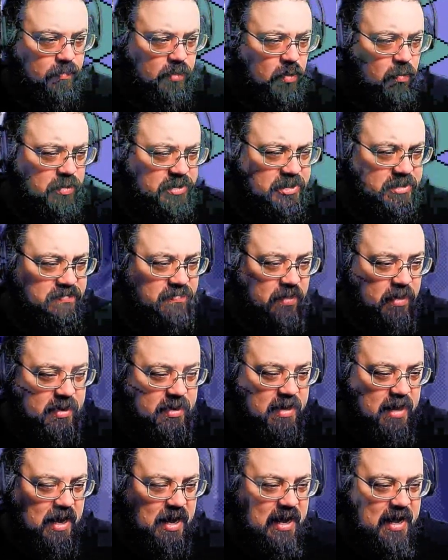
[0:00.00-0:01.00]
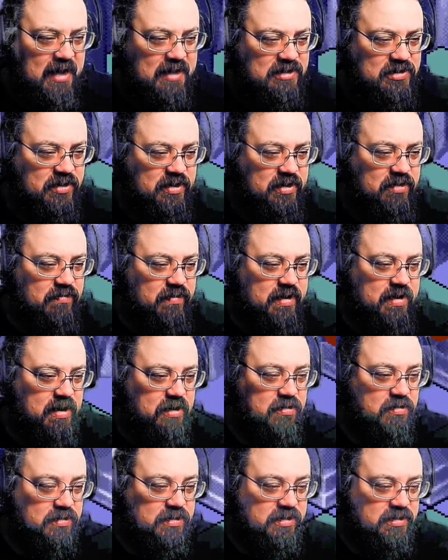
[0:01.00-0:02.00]
which is fine. And Sonic 3 and
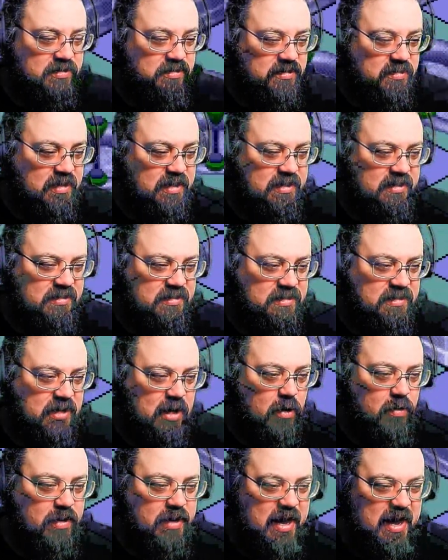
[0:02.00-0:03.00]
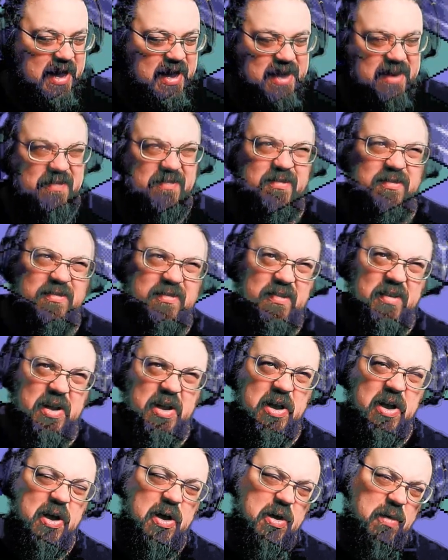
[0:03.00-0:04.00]
Knuckles is okay. It's just
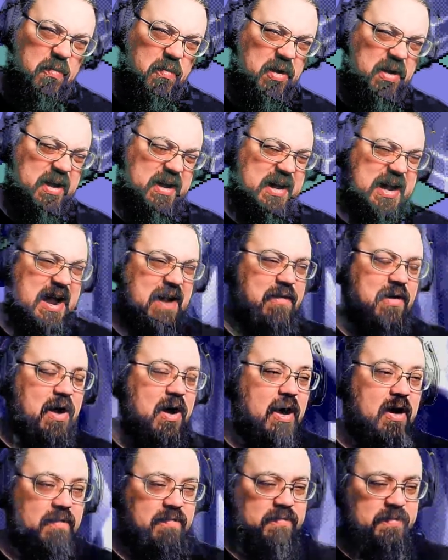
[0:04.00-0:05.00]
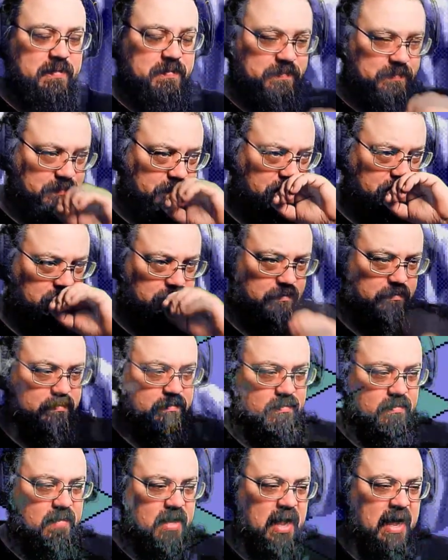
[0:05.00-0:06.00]
what, like an hour and a half.
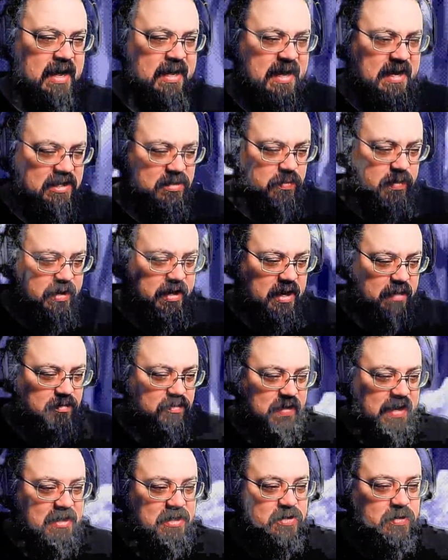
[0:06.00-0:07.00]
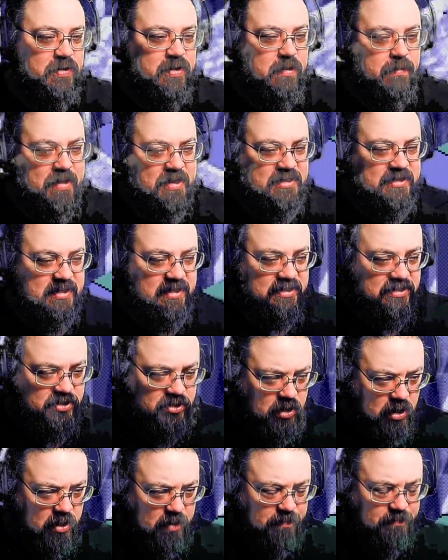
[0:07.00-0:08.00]
I guess when it comes around to it, the best thing it's
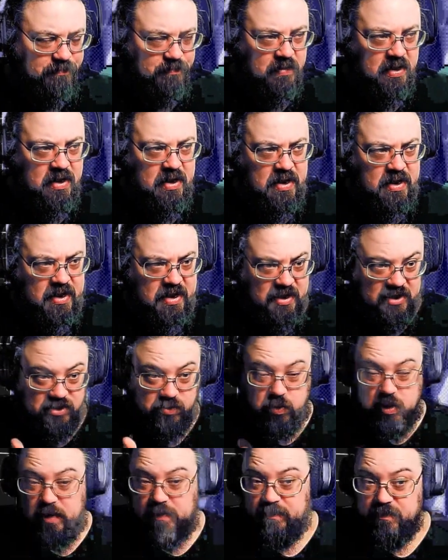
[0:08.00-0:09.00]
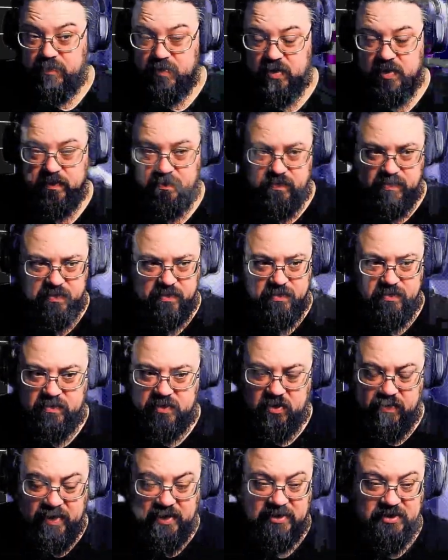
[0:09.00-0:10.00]
got is what
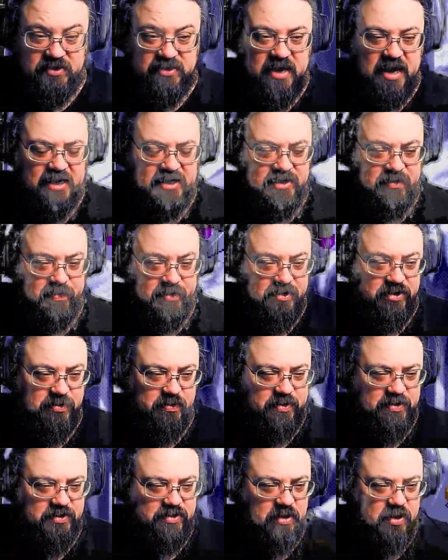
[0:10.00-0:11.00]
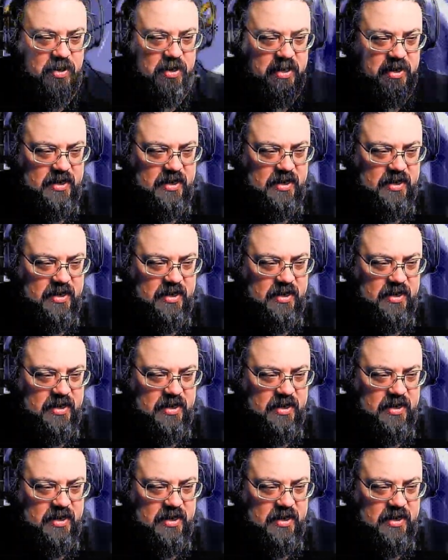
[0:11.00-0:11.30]
Director's Cut actually brings to it. It's got